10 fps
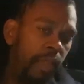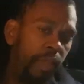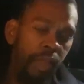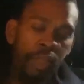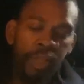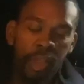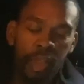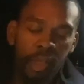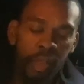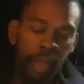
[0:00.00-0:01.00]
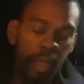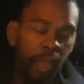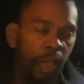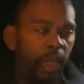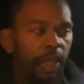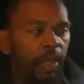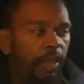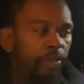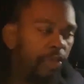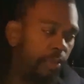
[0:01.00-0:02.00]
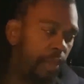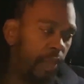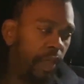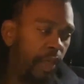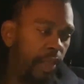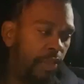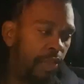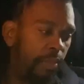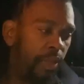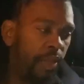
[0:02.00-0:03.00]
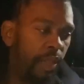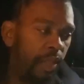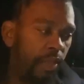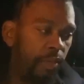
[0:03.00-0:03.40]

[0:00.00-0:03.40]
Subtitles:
he should get the head, you should be the head, and you should be the tail.